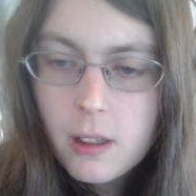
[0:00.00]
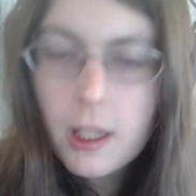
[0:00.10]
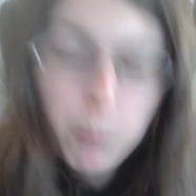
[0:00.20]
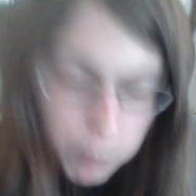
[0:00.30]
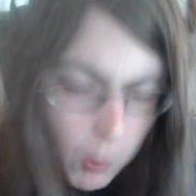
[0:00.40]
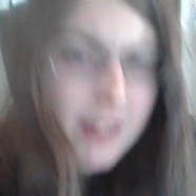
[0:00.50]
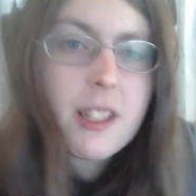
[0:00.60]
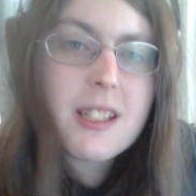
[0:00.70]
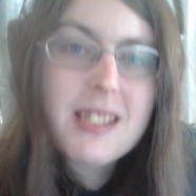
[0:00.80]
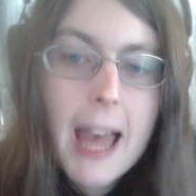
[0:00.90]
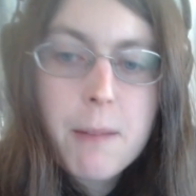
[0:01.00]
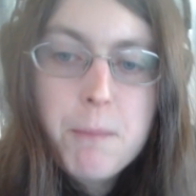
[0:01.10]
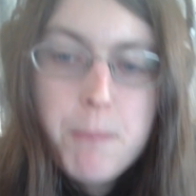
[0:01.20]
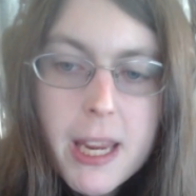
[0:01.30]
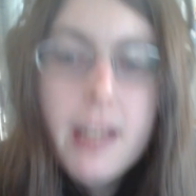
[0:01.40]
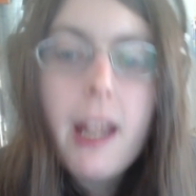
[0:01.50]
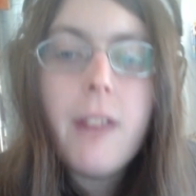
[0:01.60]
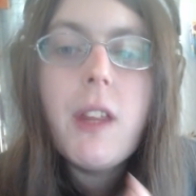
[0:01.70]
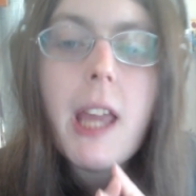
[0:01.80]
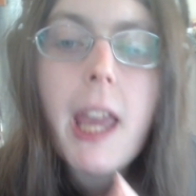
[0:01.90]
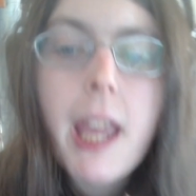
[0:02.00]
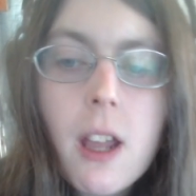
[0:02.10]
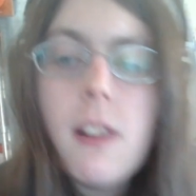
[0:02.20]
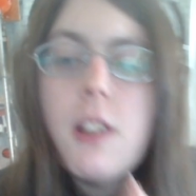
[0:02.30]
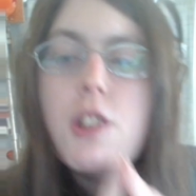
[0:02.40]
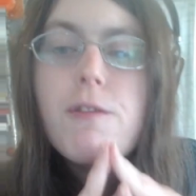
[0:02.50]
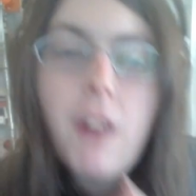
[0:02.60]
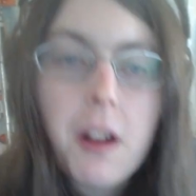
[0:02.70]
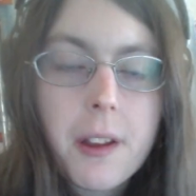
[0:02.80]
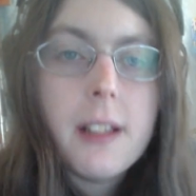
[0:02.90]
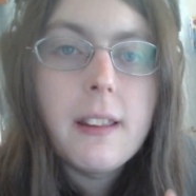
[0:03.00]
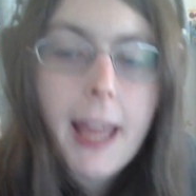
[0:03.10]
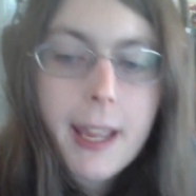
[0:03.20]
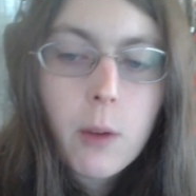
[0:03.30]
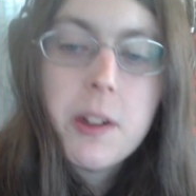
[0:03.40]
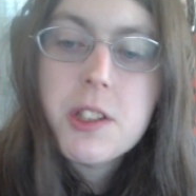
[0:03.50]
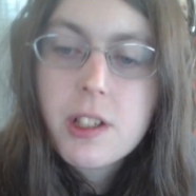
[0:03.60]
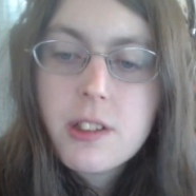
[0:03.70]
Like, what does that mean in the English fucking language?